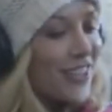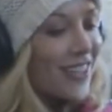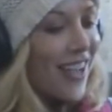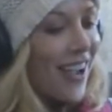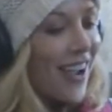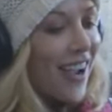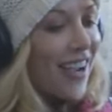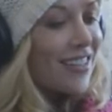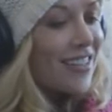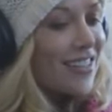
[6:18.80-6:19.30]

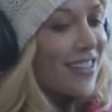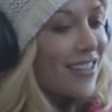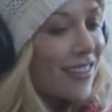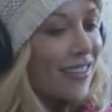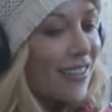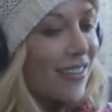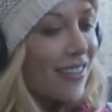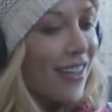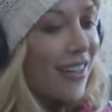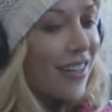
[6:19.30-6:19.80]
day I
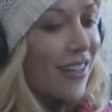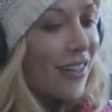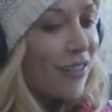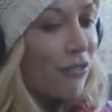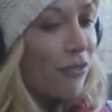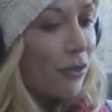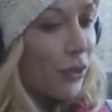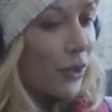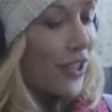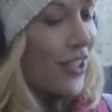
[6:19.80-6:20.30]
did, I think
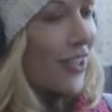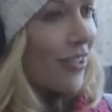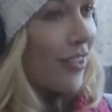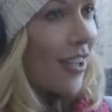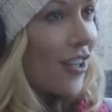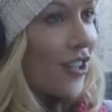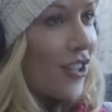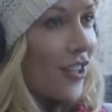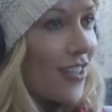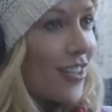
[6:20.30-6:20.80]
4
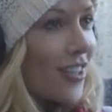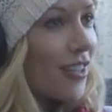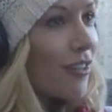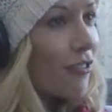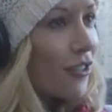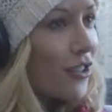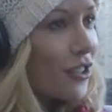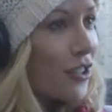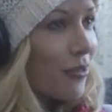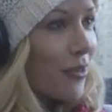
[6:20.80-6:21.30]
stages, and the
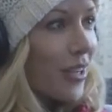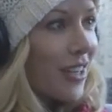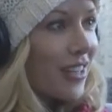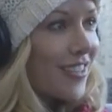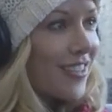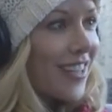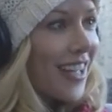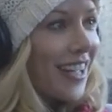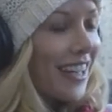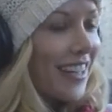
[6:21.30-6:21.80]
first 3 I
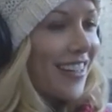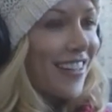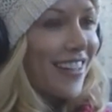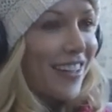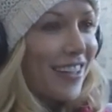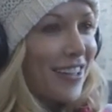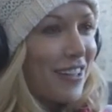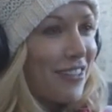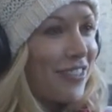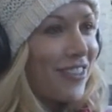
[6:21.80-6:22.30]
didn't take
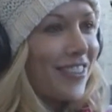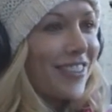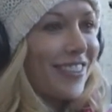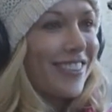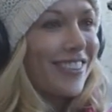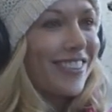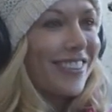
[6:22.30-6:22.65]
anything off.